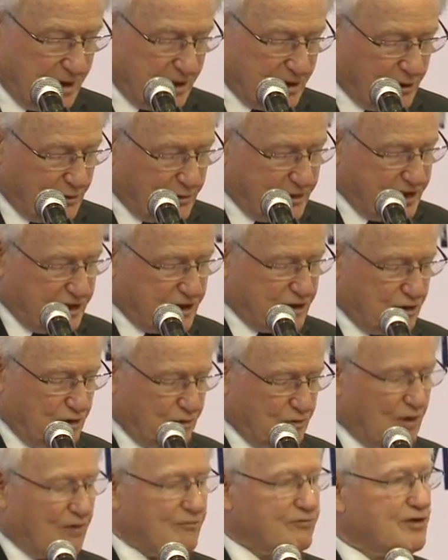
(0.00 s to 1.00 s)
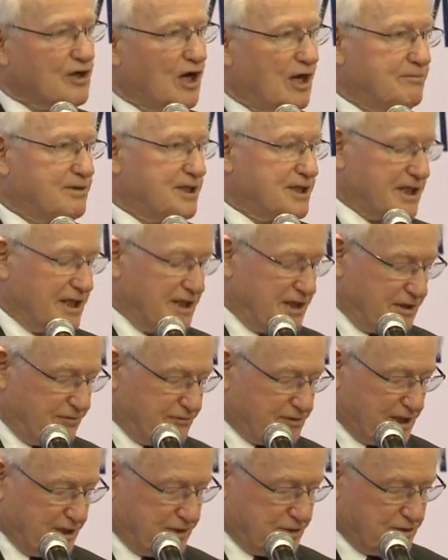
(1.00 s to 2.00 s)
The issue of climate change, I've
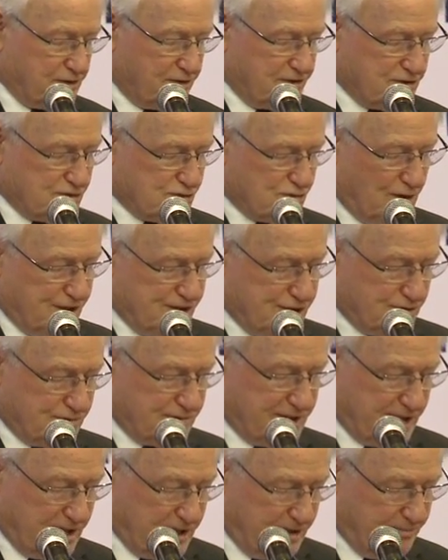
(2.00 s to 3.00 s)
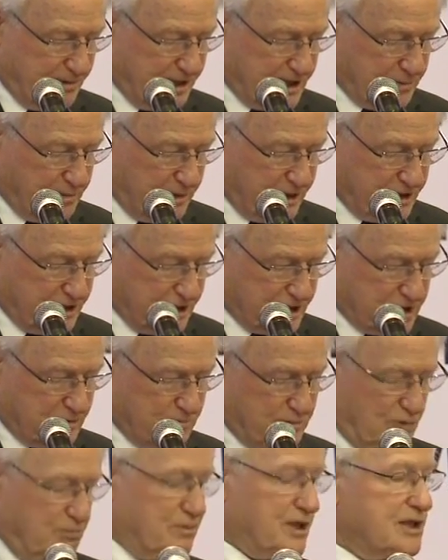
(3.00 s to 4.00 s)
touched on it twice already. Let me spend just a
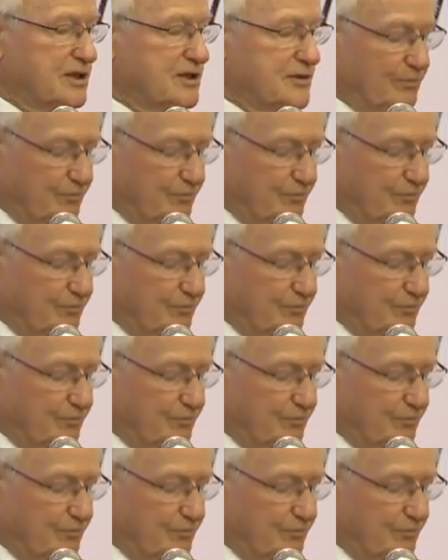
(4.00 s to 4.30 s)
moment.